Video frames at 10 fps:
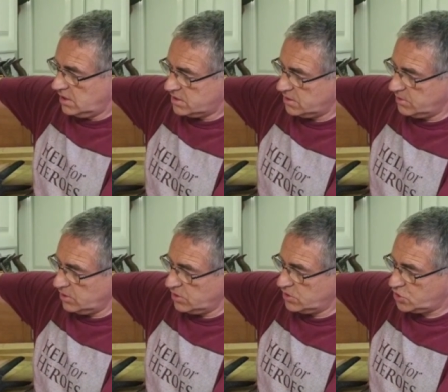So we've
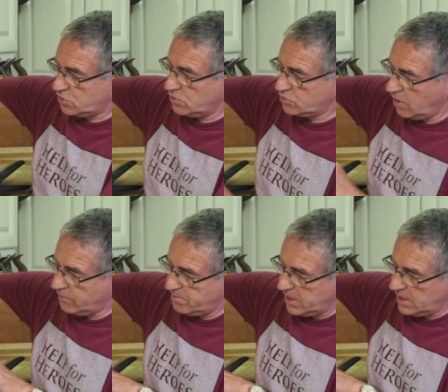got a
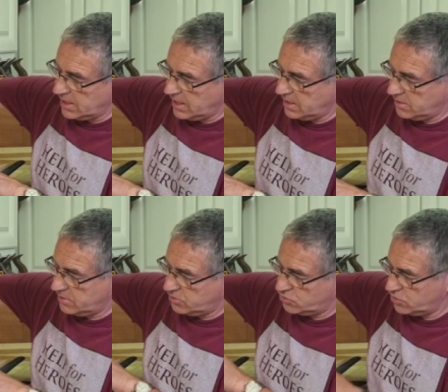screwdriver bit in our
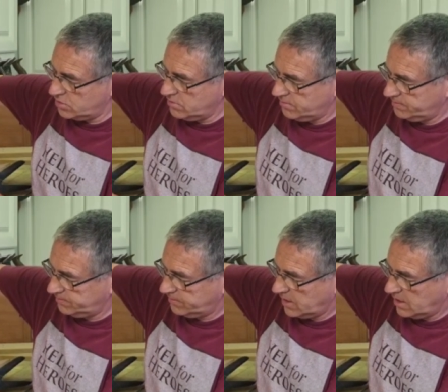drill, and
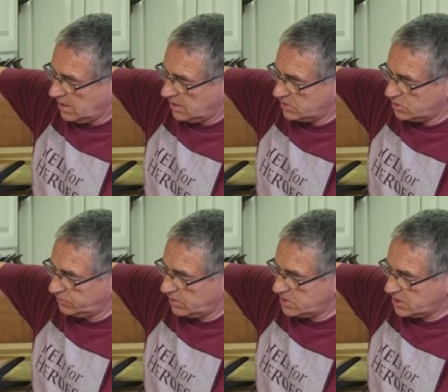just
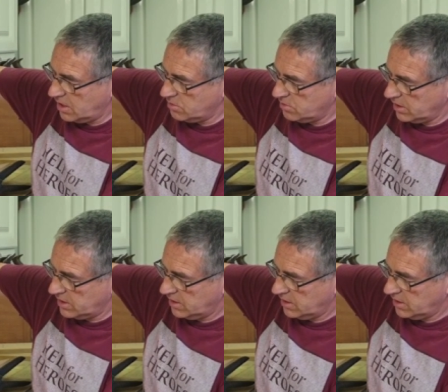very slowly